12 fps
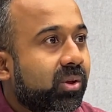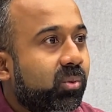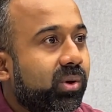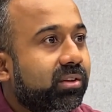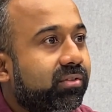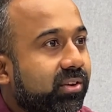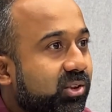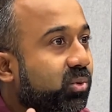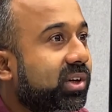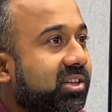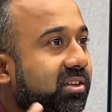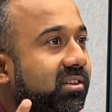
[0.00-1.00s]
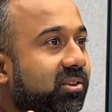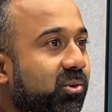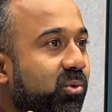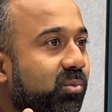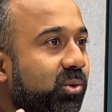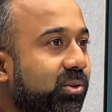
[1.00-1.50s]
where the first question in the
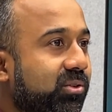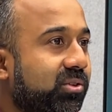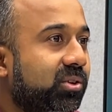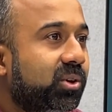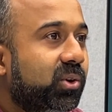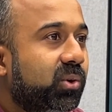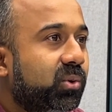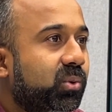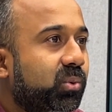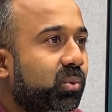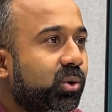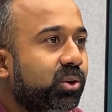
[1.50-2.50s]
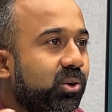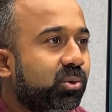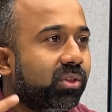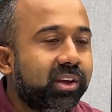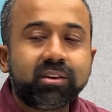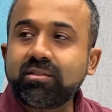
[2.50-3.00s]
room was, what do you
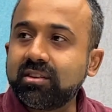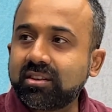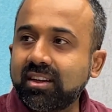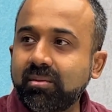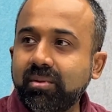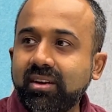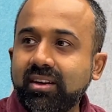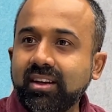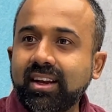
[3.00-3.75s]
think of sustainability?